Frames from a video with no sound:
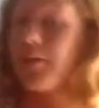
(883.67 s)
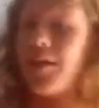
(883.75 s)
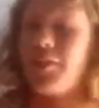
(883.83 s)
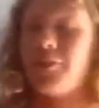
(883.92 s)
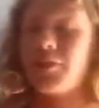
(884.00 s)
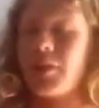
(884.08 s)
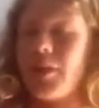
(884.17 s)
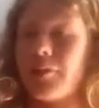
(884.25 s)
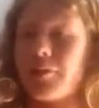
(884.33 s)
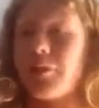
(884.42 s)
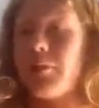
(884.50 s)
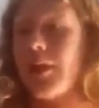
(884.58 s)
love To
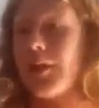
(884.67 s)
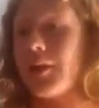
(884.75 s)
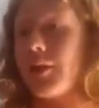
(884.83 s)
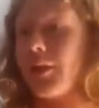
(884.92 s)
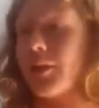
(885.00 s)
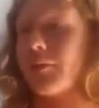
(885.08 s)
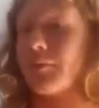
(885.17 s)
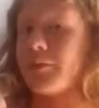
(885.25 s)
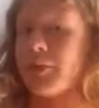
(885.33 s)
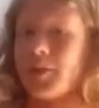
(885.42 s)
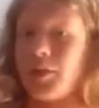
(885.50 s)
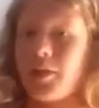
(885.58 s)
Lavru, and
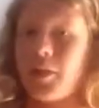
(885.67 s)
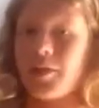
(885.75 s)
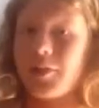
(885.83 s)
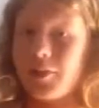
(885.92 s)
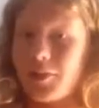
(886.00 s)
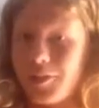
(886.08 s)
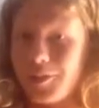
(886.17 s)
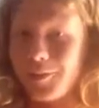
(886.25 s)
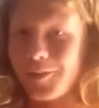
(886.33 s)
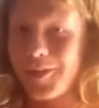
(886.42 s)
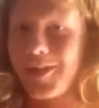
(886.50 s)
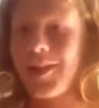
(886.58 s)
hopefully you guys
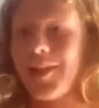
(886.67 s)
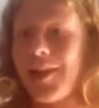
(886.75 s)
too.